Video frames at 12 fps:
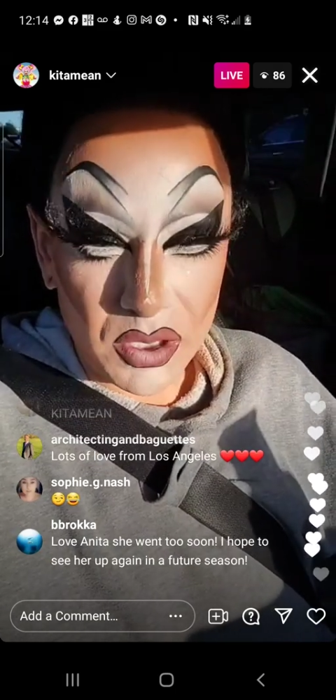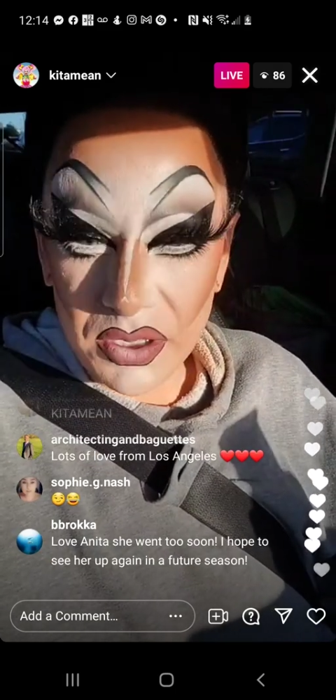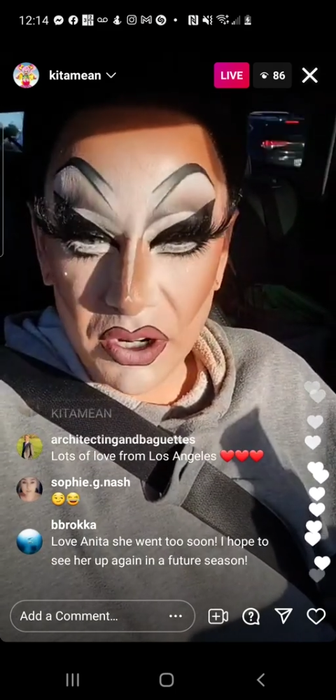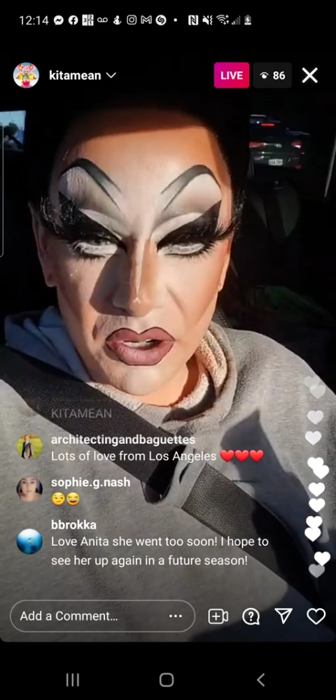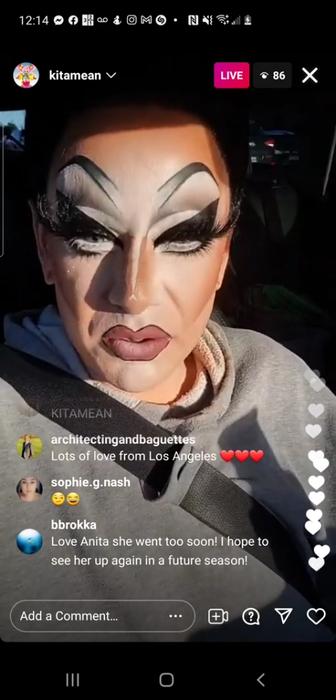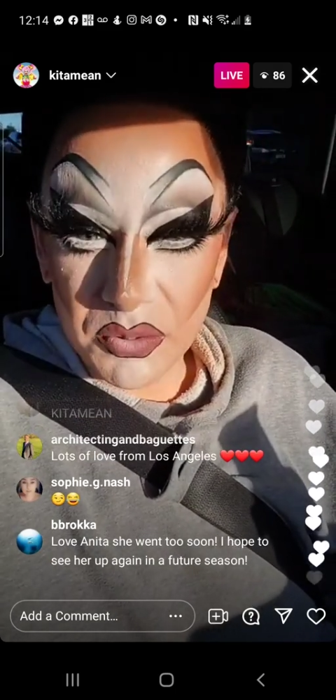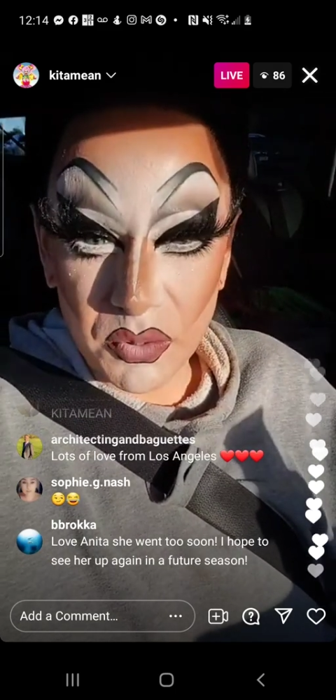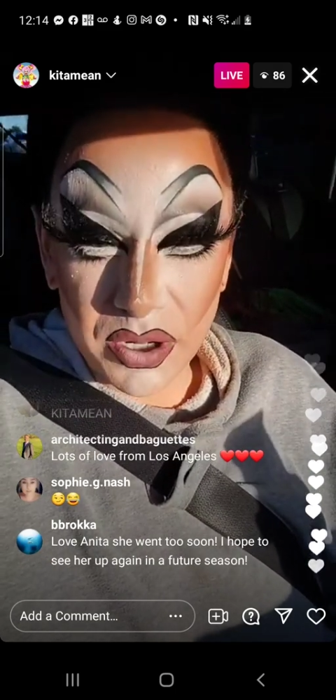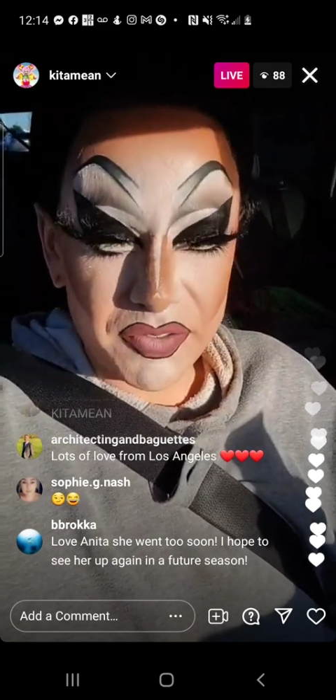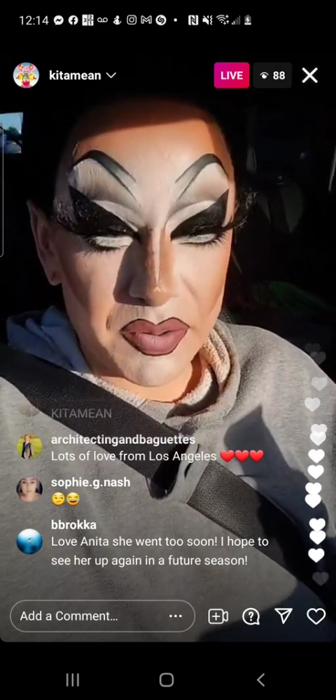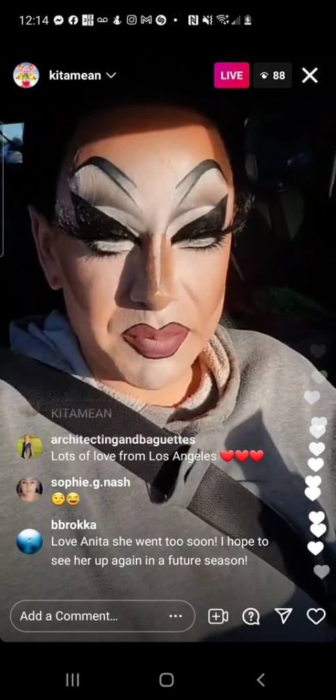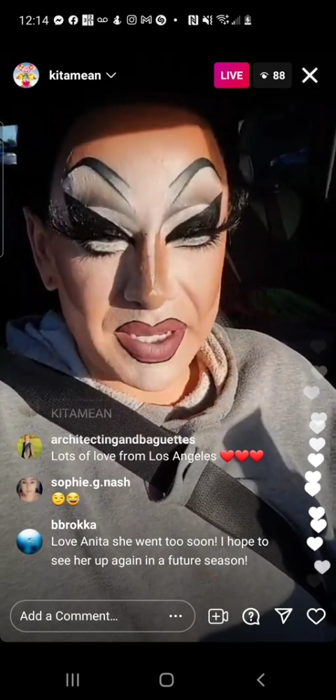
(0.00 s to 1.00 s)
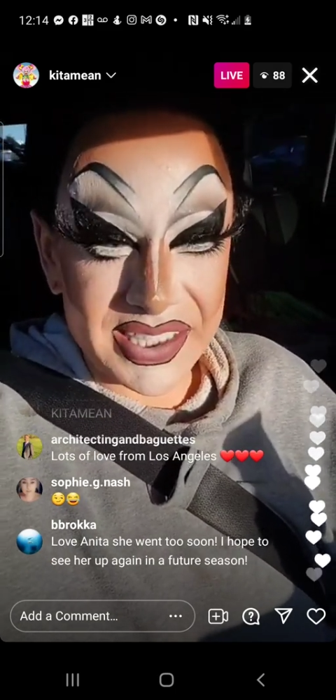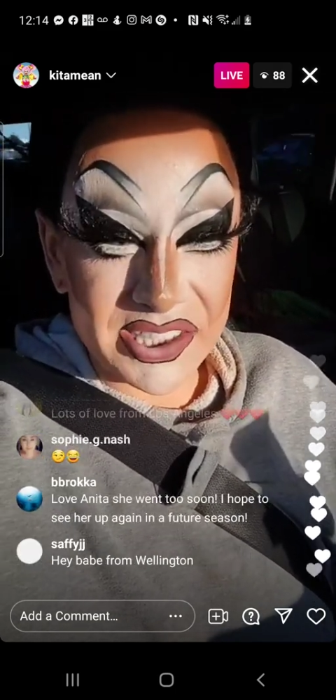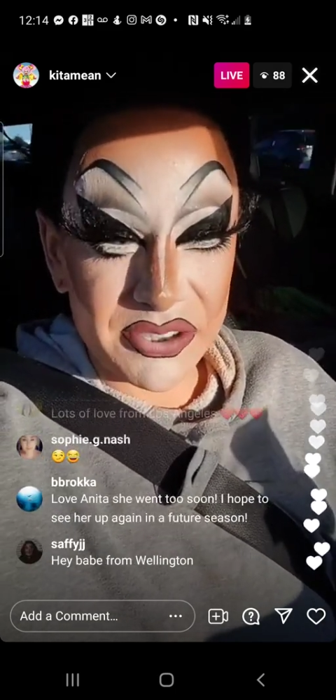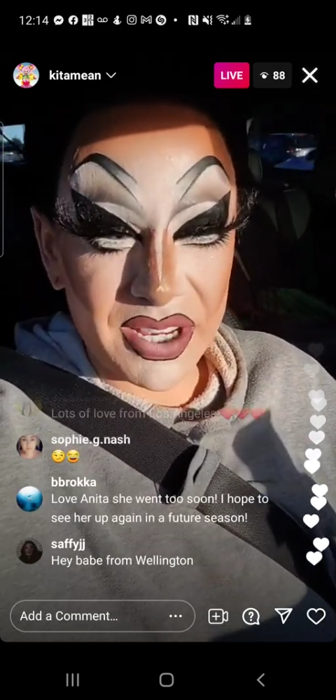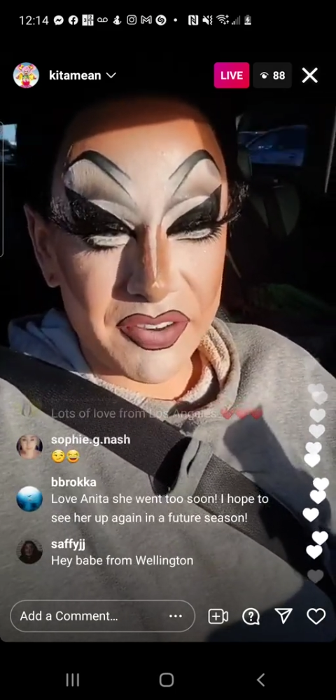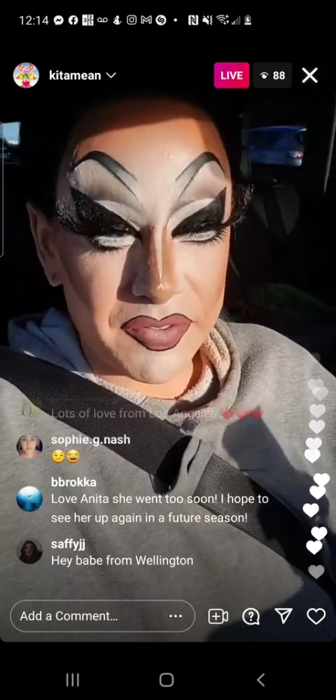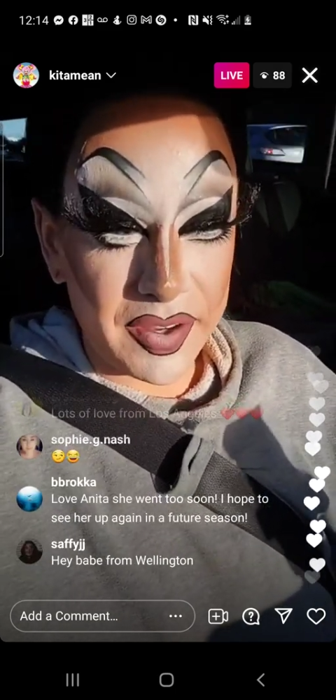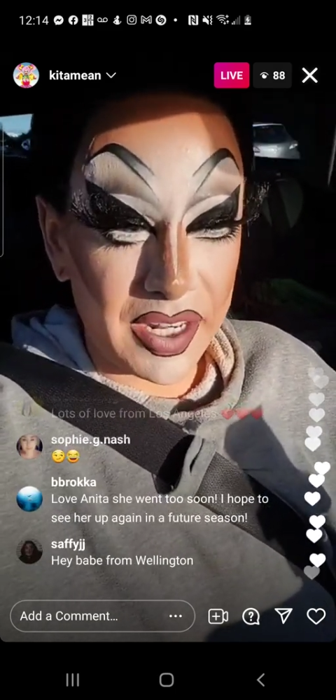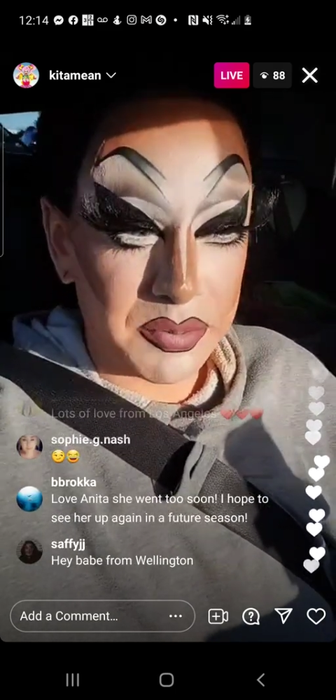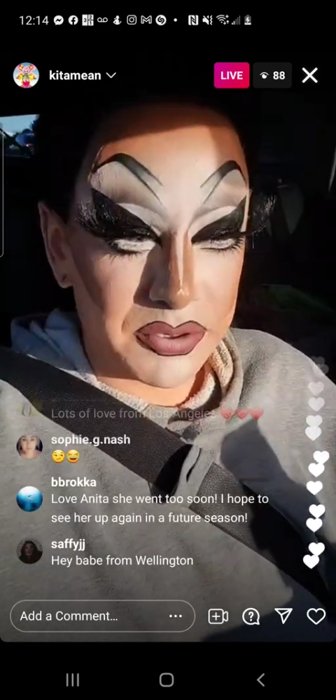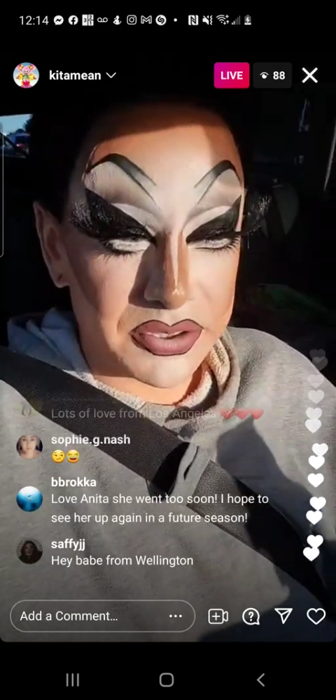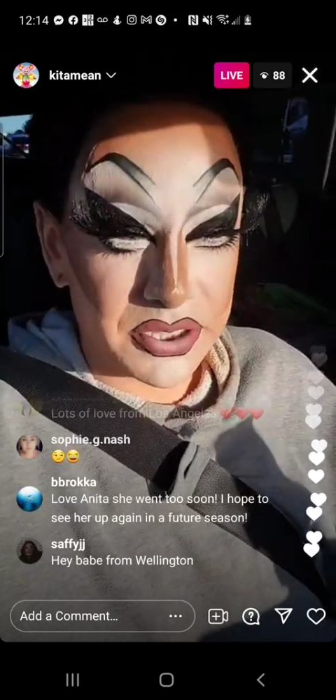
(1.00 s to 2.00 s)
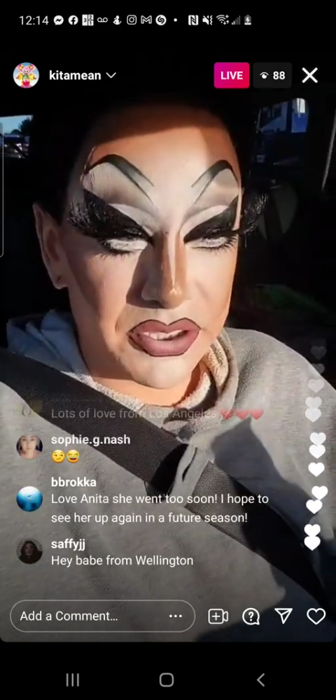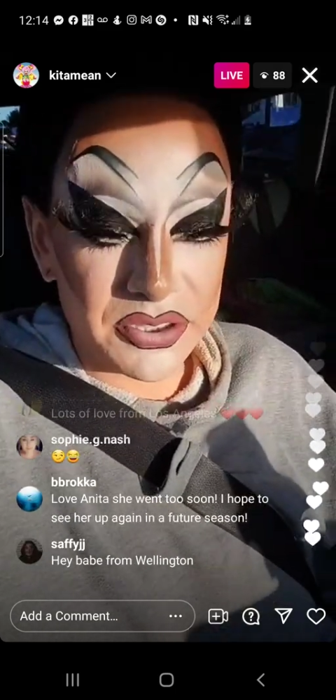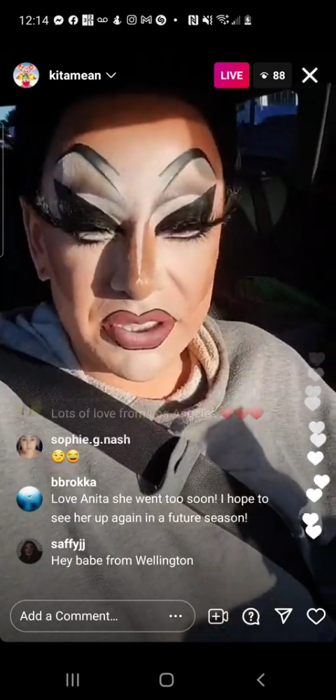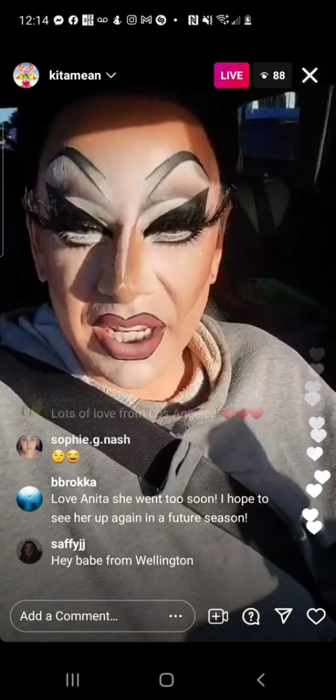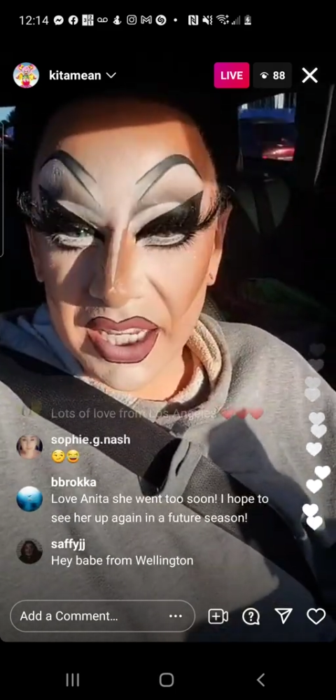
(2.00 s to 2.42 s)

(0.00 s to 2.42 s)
you know, whatever means you have available to you,